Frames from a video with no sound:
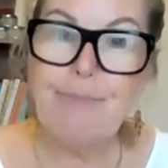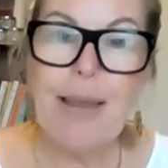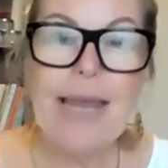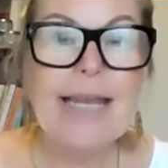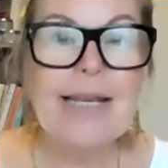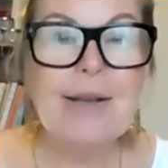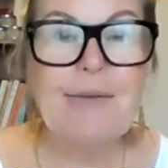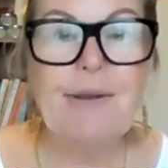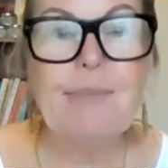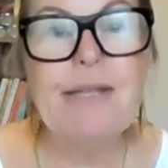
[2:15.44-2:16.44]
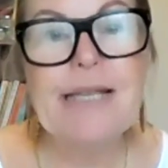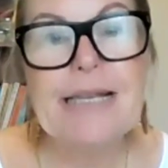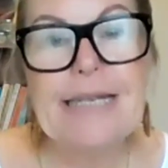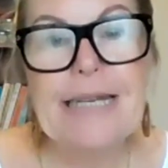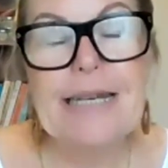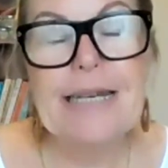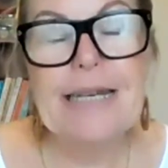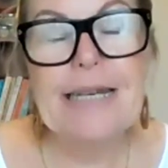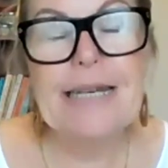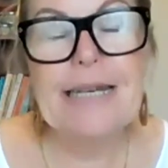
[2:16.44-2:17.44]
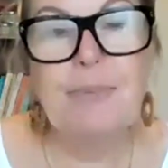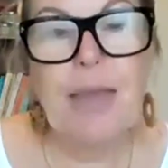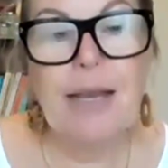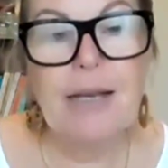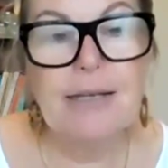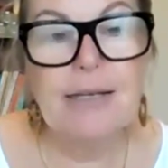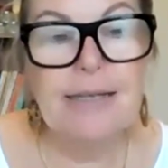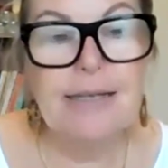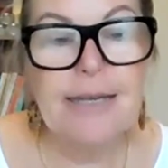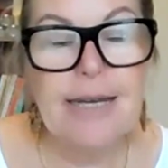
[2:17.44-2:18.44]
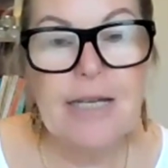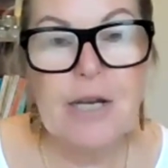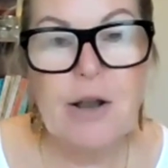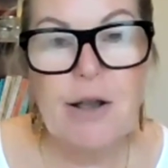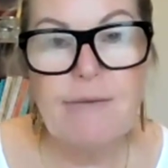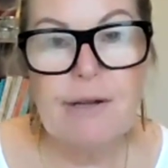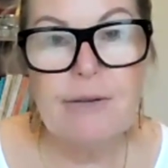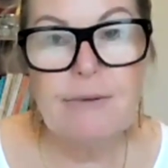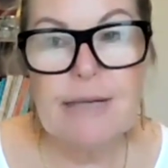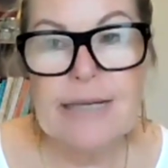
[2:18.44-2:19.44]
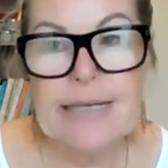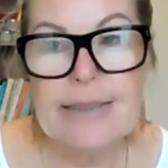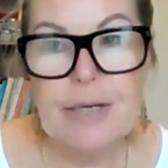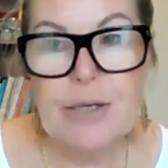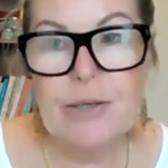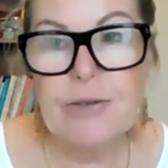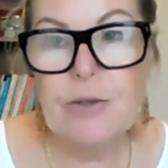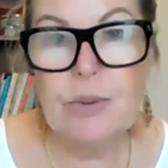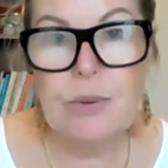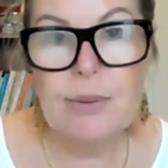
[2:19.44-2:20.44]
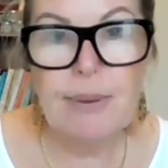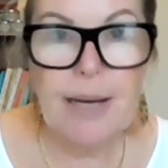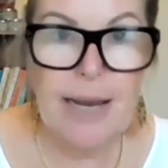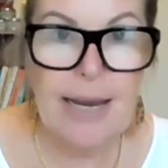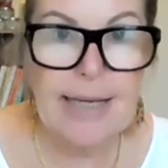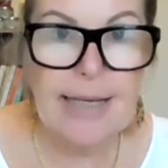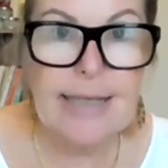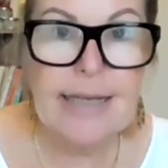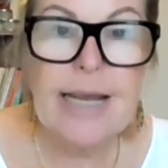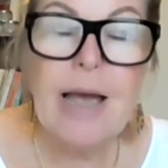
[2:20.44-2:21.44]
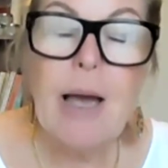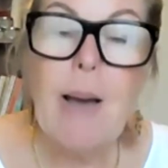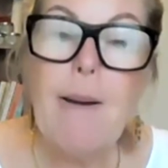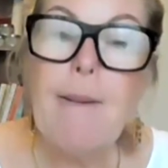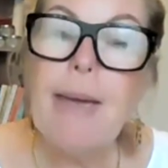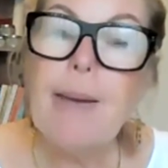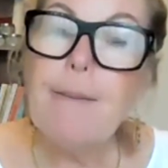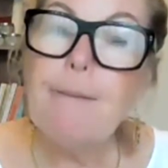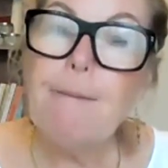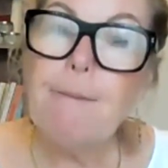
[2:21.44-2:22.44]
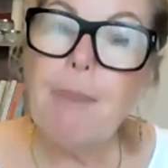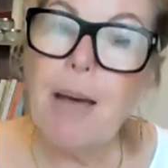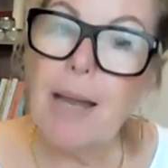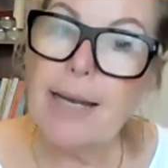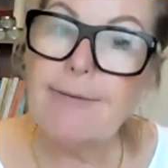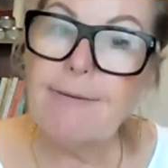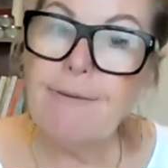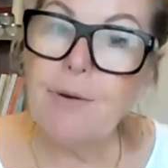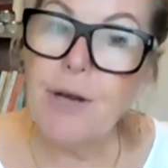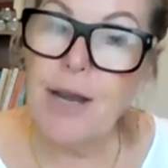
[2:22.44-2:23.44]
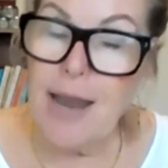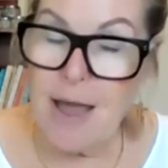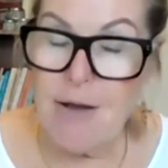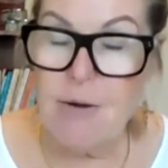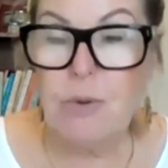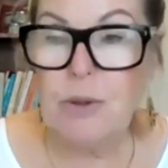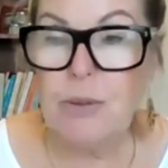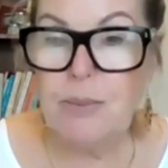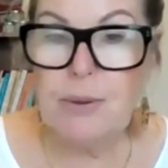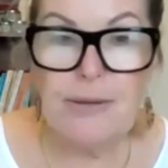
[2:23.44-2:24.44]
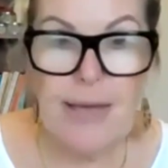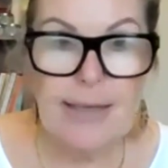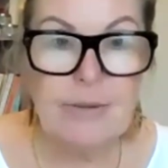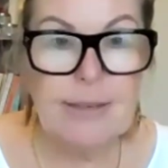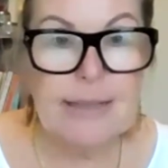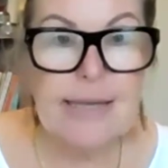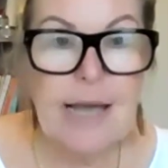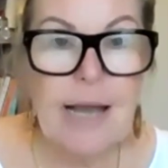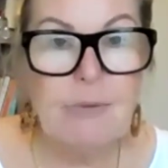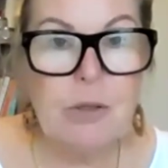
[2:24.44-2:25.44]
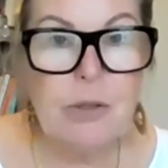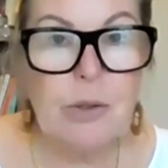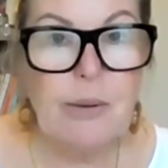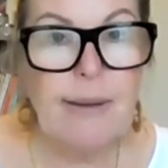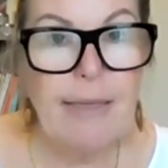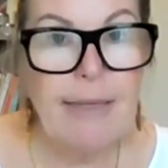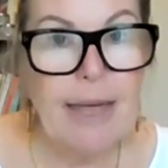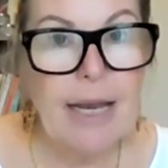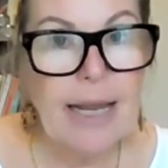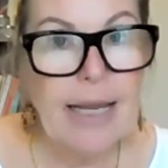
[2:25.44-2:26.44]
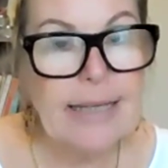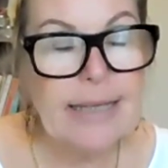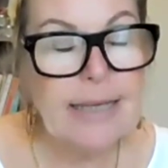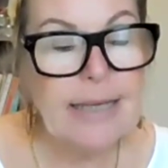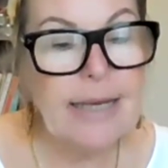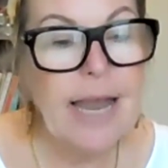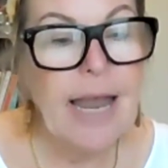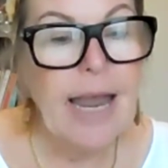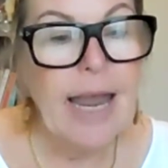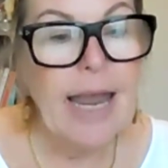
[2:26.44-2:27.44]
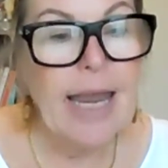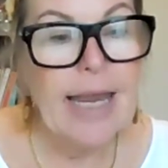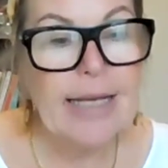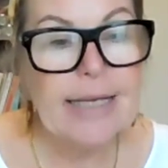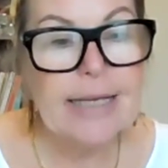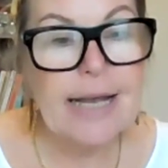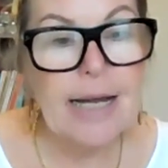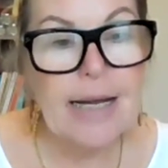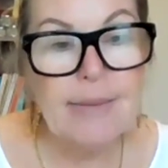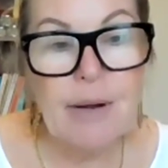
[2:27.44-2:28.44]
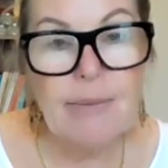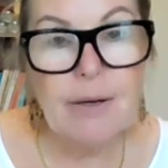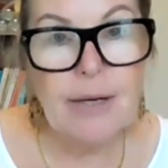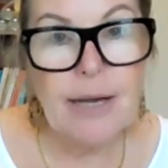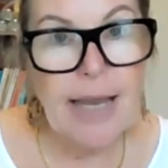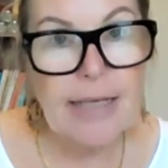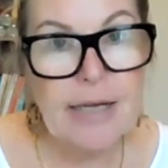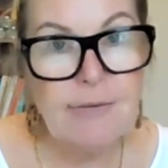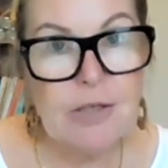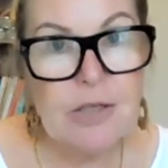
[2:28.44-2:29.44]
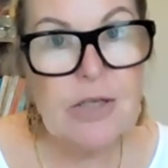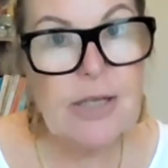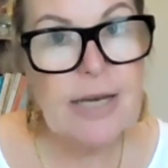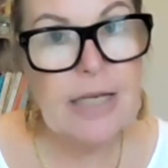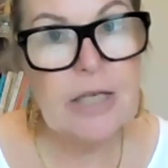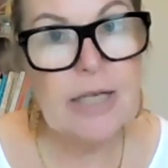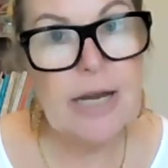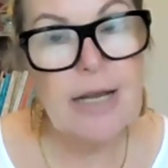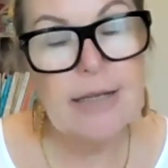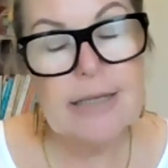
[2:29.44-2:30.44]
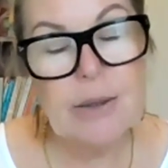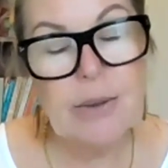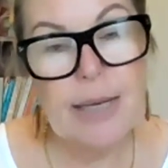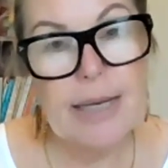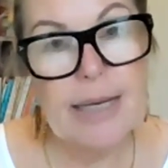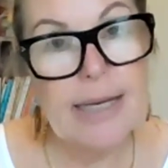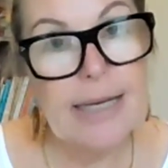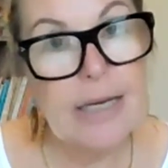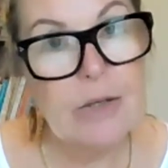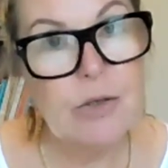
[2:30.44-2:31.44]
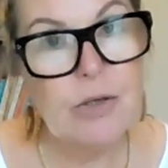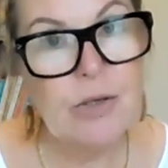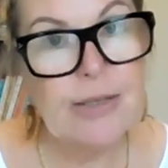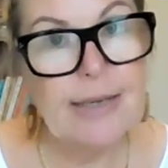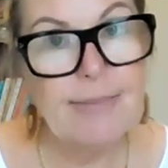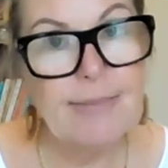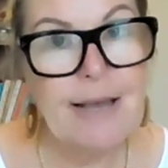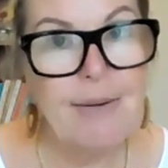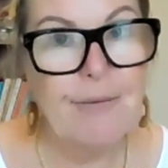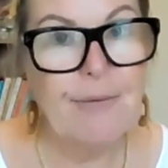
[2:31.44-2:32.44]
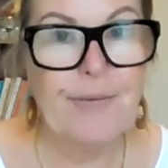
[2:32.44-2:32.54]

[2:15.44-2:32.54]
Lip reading: back in November this year, and Dinesh and I have got a really special tour planned. But for now, we'll put that to one side. We'll talk about that later. And I'm going to hand over to Dinesh now so he can introduce himself.